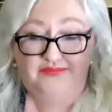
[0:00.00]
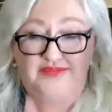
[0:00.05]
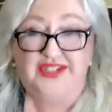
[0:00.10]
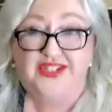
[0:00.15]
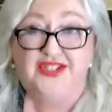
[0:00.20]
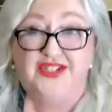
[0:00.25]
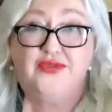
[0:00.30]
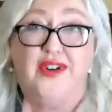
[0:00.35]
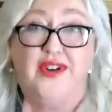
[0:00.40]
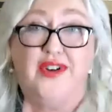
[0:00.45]

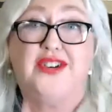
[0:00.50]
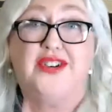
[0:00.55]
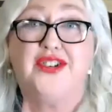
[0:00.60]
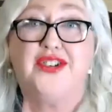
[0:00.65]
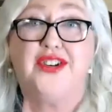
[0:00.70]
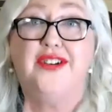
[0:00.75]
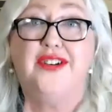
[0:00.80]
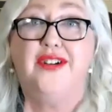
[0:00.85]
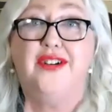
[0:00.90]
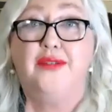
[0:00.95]

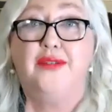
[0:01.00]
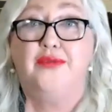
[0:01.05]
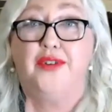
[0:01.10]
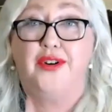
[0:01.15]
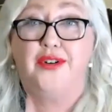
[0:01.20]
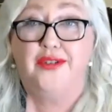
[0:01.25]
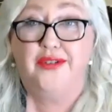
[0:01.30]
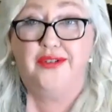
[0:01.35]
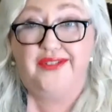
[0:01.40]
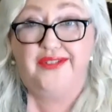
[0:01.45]
destruction of
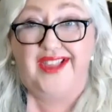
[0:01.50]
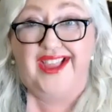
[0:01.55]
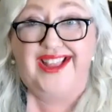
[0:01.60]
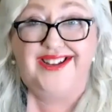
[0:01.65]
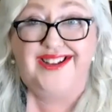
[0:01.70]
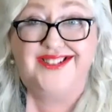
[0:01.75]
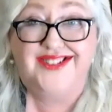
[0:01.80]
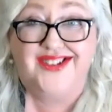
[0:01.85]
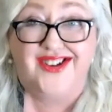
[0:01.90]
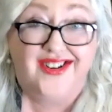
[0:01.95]
Earth
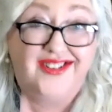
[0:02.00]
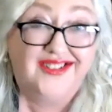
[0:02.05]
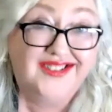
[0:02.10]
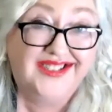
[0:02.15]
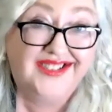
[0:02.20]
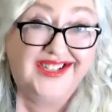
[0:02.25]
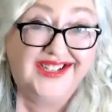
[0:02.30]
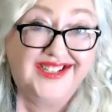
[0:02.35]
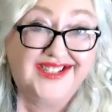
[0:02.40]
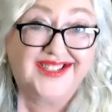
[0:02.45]
and its
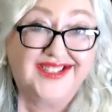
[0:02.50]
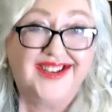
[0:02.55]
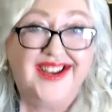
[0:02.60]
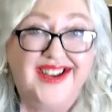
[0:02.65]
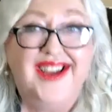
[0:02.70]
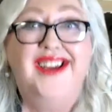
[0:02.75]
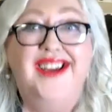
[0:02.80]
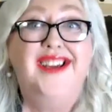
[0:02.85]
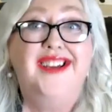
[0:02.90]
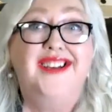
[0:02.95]
colonies.
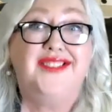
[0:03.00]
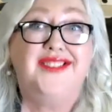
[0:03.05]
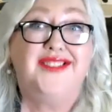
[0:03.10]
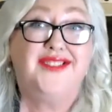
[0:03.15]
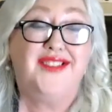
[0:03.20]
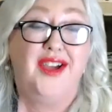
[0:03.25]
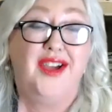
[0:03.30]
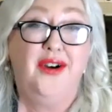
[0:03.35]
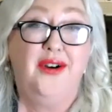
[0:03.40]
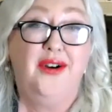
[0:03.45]

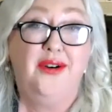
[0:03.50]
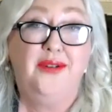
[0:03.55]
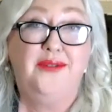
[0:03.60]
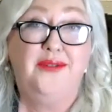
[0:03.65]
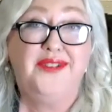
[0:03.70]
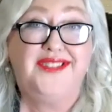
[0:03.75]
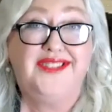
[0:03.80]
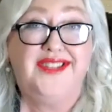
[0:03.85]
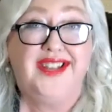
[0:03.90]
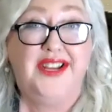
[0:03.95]

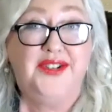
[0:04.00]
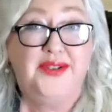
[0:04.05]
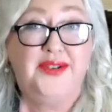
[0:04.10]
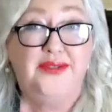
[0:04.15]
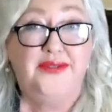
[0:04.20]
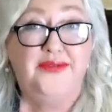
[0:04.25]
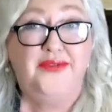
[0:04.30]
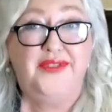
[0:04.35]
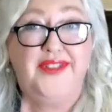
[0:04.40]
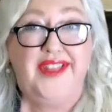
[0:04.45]
So stay
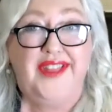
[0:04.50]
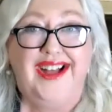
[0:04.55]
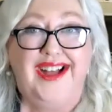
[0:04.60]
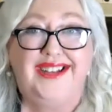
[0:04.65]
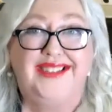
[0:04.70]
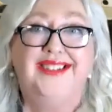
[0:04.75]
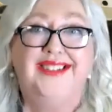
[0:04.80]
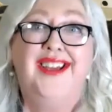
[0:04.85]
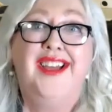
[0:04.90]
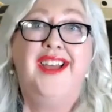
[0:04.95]
tuned for that.